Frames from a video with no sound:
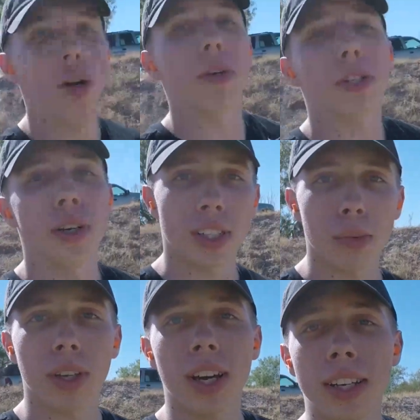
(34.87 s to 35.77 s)
We're gonna be
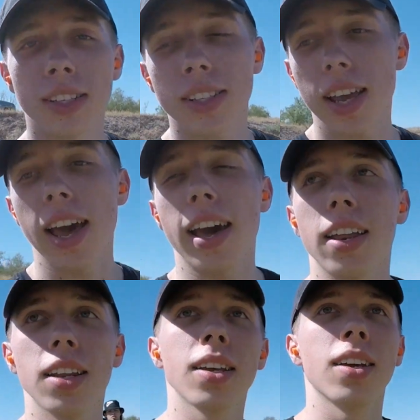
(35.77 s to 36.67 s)
shooting some guns
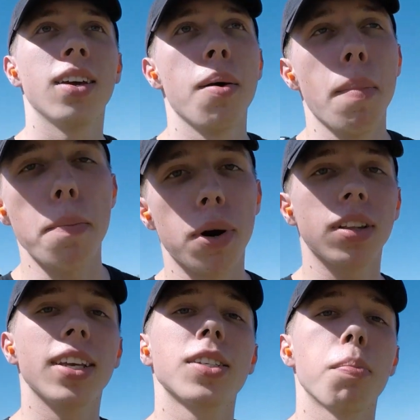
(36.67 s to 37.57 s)
and my
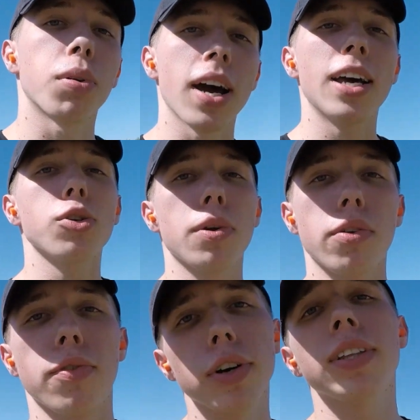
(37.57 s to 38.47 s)
birthday surprise will
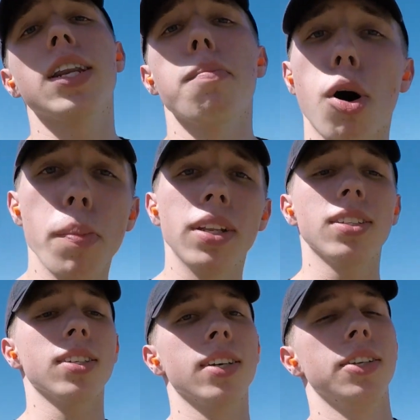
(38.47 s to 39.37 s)
be revealed in a
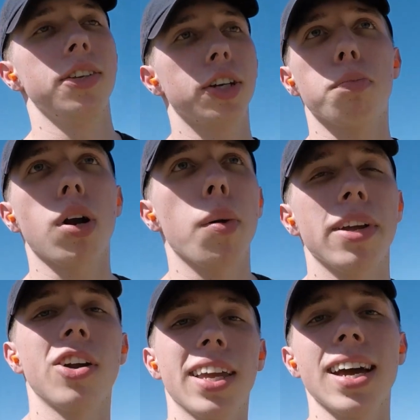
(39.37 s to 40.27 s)
moment. His birthday
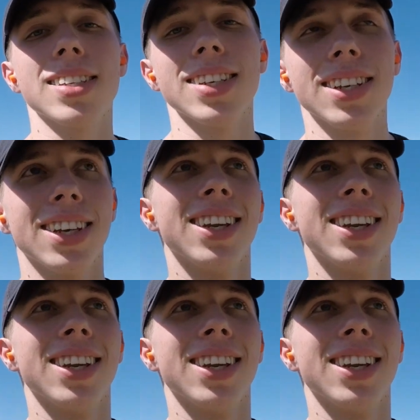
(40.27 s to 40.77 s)
surprise!